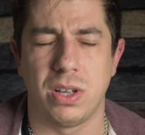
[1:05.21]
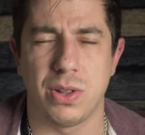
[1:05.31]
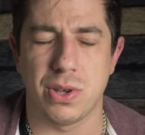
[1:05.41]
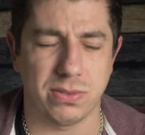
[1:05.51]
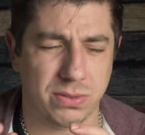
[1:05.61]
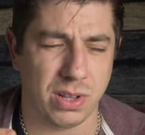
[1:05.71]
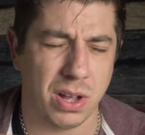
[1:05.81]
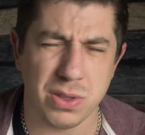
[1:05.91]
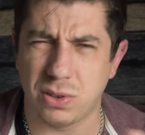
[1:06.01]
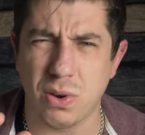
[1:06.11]
Just,
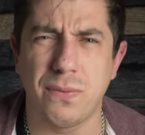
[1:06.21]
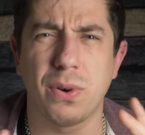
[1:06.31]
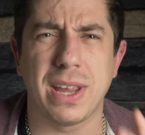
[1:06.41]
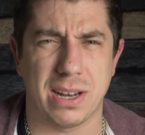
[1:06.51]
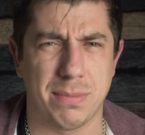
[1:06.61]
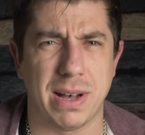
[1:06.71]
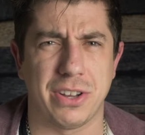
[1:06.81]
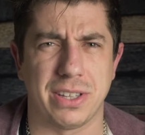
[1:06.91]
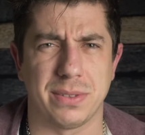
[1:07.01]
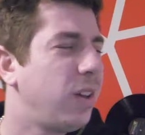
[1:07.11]
just don't forget about
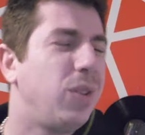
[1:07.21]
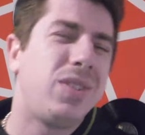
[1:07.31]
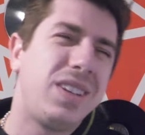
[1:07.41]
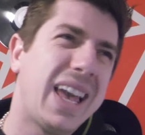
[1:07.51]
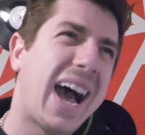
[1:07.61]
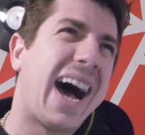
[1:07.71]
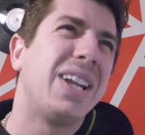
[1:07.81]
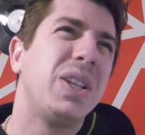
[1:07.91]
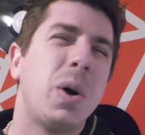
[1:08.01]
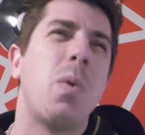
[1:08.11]
it. You see, I
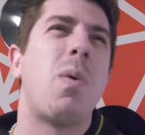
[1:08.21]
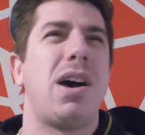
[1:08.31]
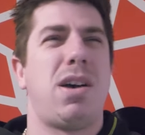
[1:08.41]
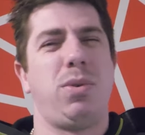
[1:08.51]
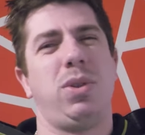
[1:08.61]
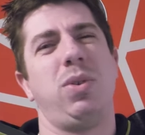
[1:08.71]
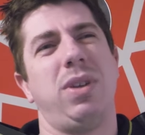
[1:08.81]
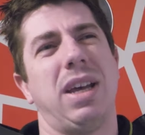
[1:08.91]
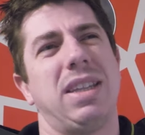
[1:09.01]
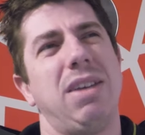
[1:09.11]
don't know why I would do that.